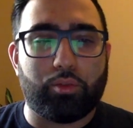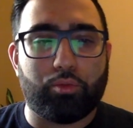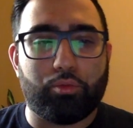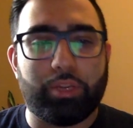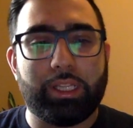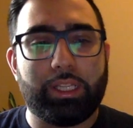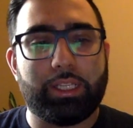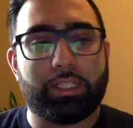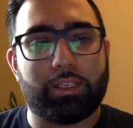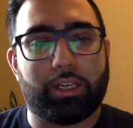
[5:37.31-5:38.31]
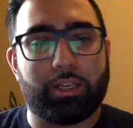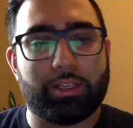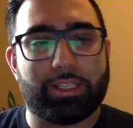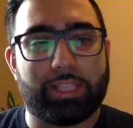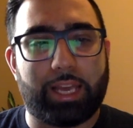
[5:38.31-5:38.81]
really needs to
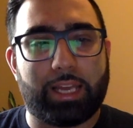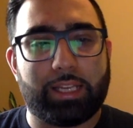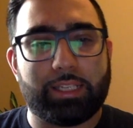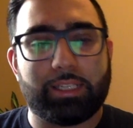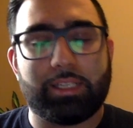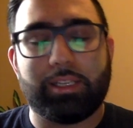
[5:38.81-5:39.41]
understand